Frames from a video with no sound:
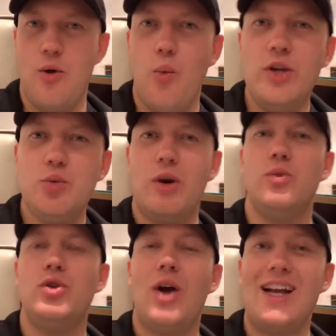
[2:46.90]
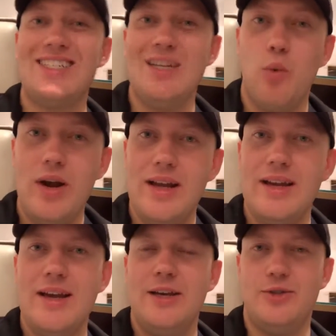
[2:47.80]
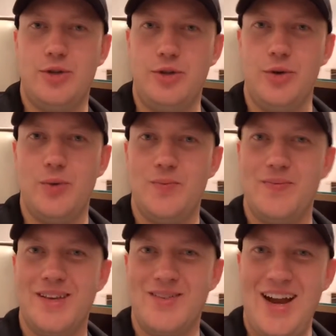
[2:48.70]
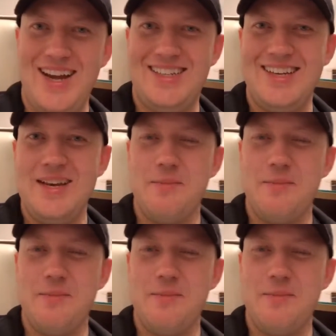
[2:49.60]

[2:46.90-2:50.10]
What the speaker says: Which one are you actually willing to do, right?